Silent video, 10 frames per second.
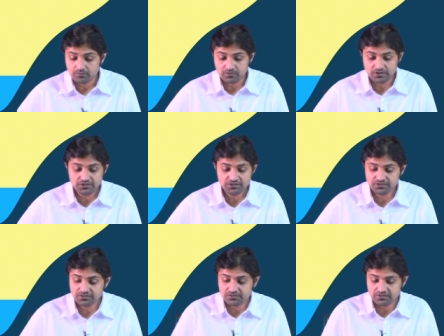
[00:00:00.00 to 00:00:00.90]

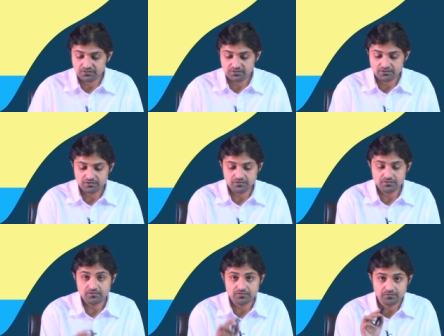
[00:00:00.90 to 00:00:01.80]
this
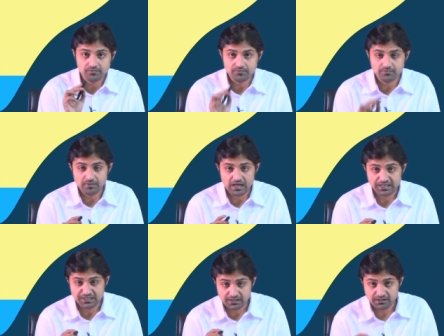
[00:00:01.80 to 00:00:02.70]
uh,
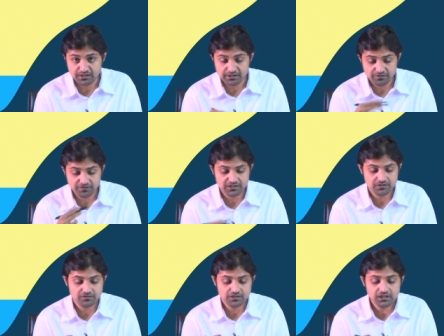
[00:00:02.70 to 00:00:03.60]
in a, in a
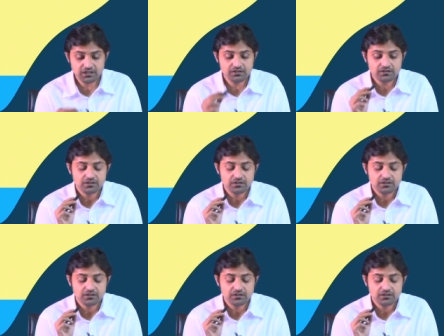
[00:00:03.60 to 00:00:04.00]
different word